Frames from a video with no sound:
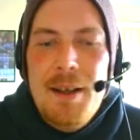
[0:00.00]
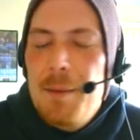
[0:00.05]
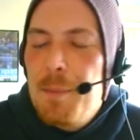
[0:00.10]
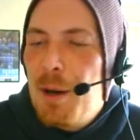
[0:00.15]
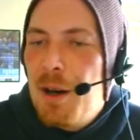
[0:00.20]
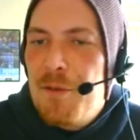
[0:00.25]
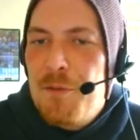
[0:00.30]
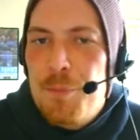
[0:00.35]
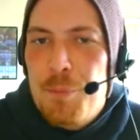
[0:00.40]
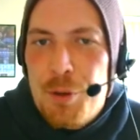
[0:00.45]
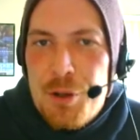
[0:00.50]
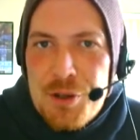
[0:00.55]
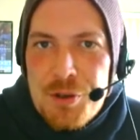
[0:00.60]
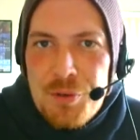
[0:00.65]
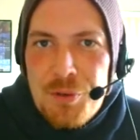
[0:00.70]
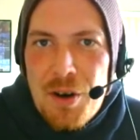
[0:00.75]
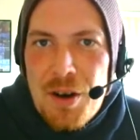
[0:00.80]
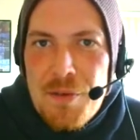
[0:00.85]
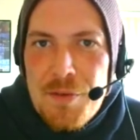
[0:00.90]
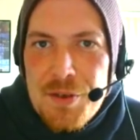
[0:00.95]
Apart from
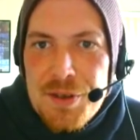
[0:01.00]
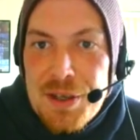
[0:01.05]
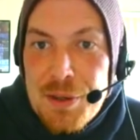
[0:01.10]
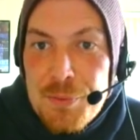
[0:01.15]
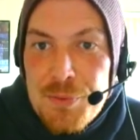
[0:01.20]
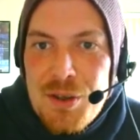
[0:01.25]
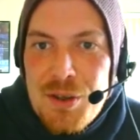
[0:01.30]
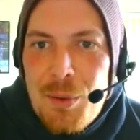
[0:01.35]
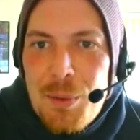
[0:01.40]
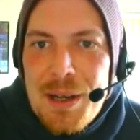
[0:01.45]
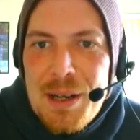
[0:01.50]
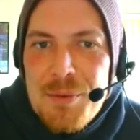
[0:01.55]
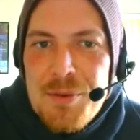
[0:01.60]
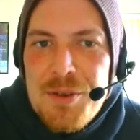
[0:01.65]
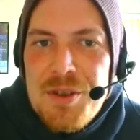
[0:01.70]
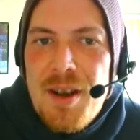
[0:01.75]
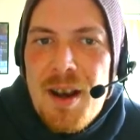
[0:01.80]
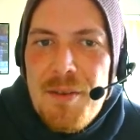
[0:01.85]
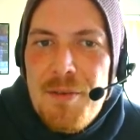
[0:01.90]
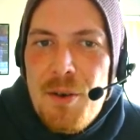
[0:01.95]
Bristol Rovers, there's no one else
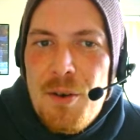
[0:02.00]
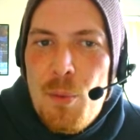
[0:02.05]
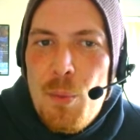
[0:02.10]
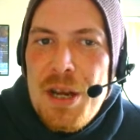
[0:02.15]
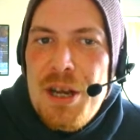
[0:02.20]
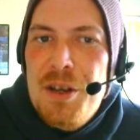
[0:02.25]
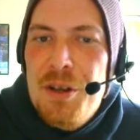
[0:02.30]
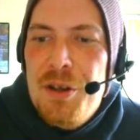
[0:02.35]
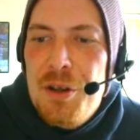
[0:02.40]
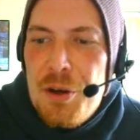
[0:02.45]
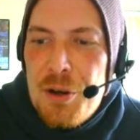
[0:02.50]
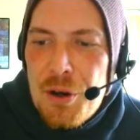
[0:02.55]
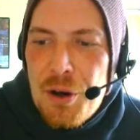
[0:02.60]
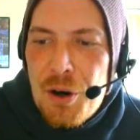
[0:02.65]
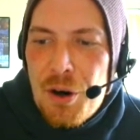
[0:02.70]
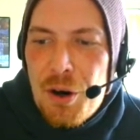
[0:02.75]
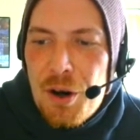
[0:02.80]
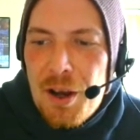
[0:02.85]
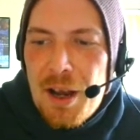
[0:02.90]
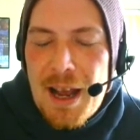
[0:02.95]
tougher we could have
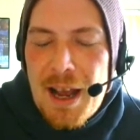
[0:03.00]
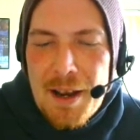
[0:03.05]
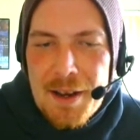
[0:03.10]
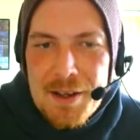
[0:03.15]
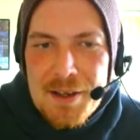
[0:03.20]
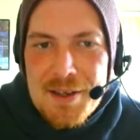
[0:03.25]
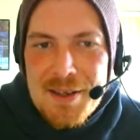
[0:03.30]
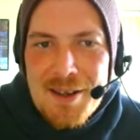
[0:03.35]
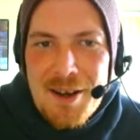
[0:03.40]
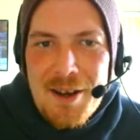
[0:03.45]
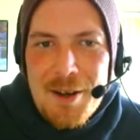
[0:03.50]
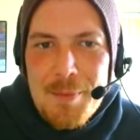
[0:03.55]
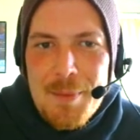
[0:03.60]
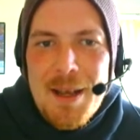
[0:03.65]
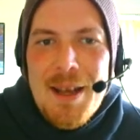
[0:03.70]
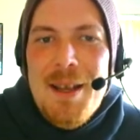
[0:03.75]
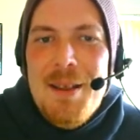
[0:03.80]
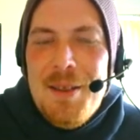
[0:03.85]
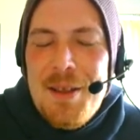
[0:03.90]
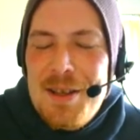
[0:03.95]
got at this time.
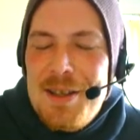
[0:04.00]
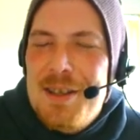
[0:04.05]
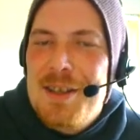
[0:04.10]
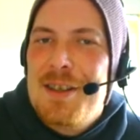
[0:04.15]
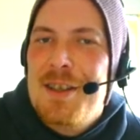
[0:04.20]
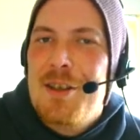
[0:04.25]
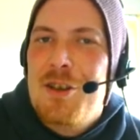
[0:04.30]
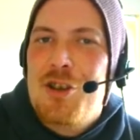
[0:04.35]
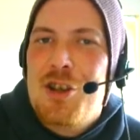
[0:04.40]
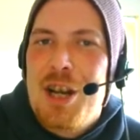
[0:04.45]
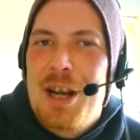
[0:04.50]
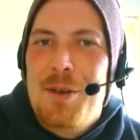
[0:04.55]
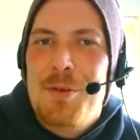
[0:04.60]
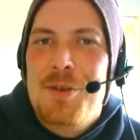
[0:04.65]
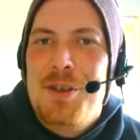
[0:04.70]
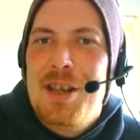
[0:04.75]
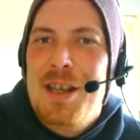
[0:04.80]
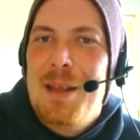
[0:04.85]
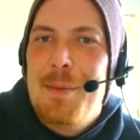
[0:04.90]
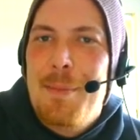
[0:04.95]
This is the
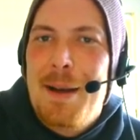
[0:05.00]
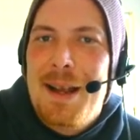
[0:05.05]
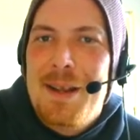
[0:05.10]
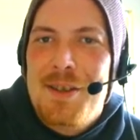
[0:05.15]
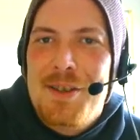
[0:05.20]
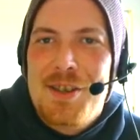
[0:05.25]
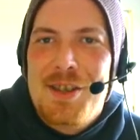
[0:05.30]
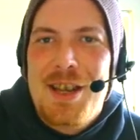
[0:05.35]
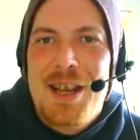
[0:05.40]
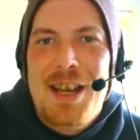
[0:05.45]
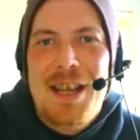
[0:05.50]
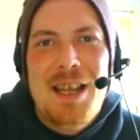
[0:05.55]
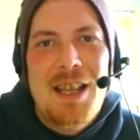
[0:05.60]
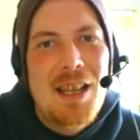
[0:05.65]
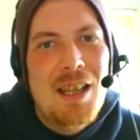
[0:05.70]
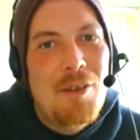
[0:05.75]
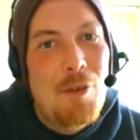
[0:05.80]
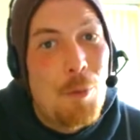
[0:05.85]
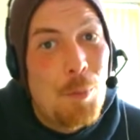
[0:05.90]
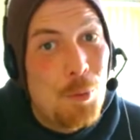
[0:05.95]
Chelsea, the Man City, the
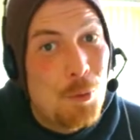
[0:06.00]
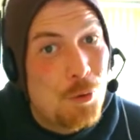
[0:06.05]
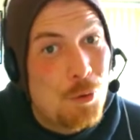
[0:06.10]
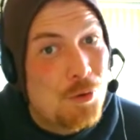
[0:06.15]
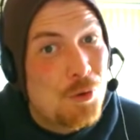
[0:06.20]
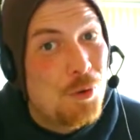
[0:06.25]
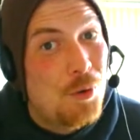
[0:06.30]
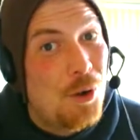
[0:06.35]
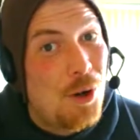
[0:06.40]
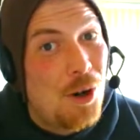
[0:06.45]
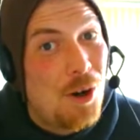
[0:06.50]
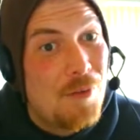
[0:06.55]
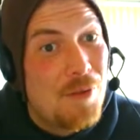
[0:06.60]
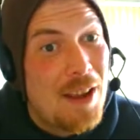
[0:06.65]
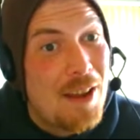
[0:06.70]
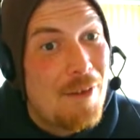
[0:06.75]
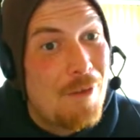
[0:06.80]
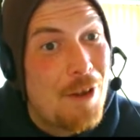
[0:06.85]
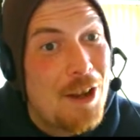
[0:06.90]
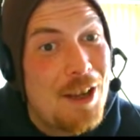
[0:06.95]
Liverpool draw of
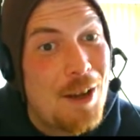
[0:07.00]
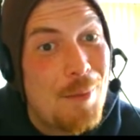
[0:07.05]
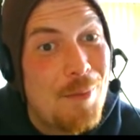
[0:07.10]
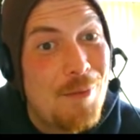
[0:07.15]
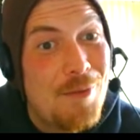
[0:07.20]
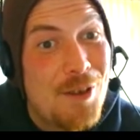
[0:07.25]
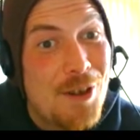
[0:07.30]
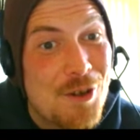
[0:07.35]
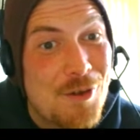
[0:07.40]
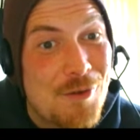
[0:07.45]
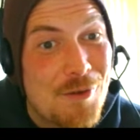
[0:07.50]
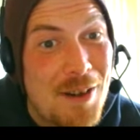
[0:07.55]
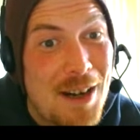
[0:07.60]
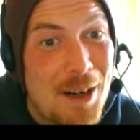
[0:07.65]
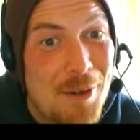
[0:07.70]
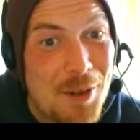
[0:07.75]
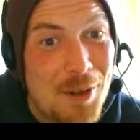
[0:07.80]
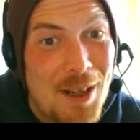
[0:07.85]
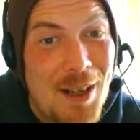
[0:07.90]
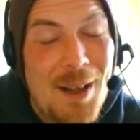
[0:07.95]
the FA Cup first
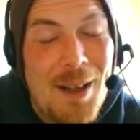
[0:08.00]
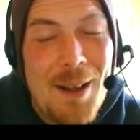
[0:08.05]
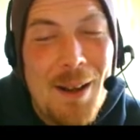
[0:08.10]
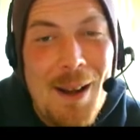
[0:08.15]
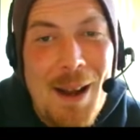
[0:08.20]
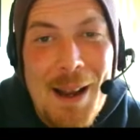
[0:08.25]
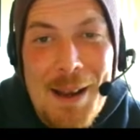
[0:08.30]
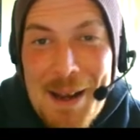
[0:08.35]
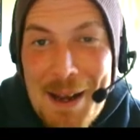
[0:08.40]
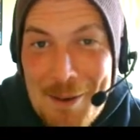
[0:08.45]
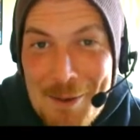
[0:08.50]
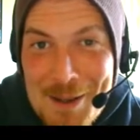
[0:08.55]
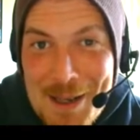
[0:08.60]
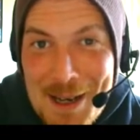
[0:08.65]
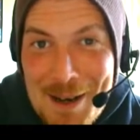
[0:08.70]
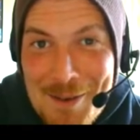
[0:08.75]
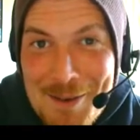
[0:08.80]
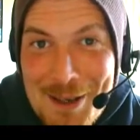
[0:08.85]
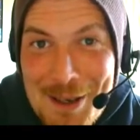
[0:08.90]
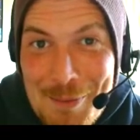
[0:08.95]
round and now it's
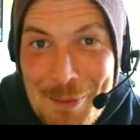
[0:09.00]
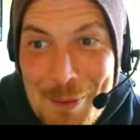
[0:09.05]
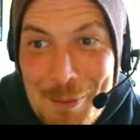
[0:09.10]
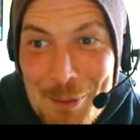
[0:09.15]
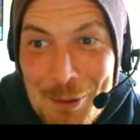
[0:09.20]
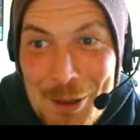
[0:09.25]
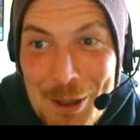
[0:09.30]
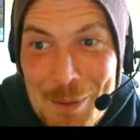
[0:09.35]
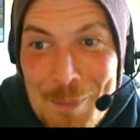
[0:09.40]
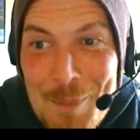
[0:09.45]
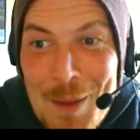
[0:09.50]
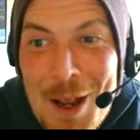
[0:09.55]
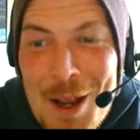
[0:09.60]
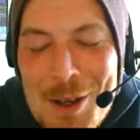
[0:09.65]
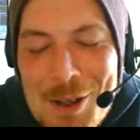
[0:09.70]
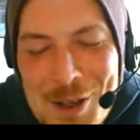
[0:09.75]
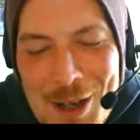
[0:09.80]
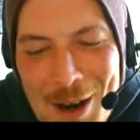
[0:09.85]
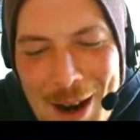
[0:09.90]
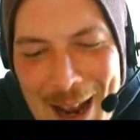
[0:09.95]
AFC Wimbledon.
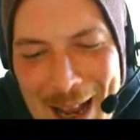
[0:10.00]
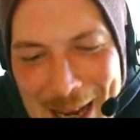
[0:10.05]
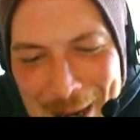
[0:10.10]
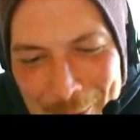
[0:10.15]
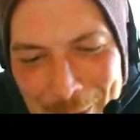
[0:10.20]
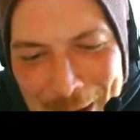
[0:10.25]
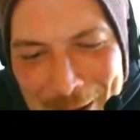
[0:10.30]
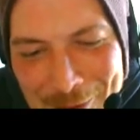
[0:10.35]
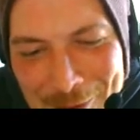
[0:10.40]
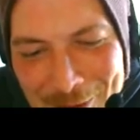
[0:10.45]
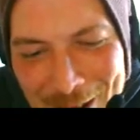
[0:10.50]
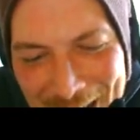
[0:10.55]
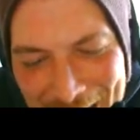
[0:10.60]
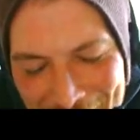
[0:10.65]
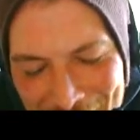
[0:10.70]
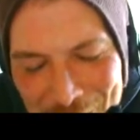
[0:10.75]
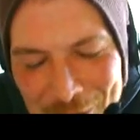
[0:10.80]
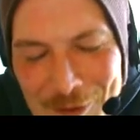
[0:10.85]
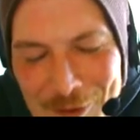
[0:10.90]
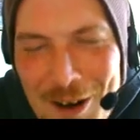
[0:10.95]
So anyway,
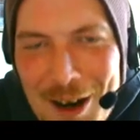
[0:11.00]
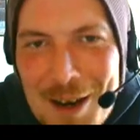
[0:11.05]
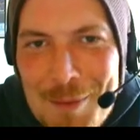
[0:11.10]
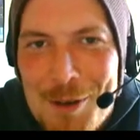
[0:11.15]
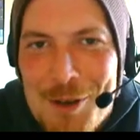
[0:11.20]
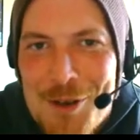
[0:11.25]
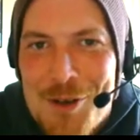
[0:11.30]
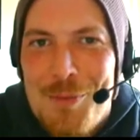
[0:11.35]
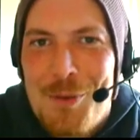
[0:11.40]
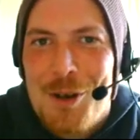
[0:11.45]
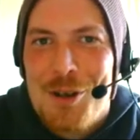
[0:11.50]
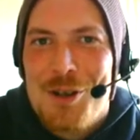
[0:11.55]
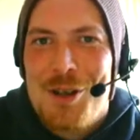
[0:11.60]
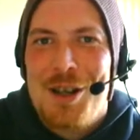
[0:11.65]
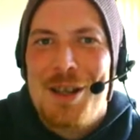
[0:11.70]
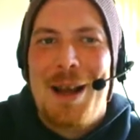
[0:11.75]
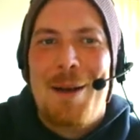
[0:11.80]
thank you very much for watching.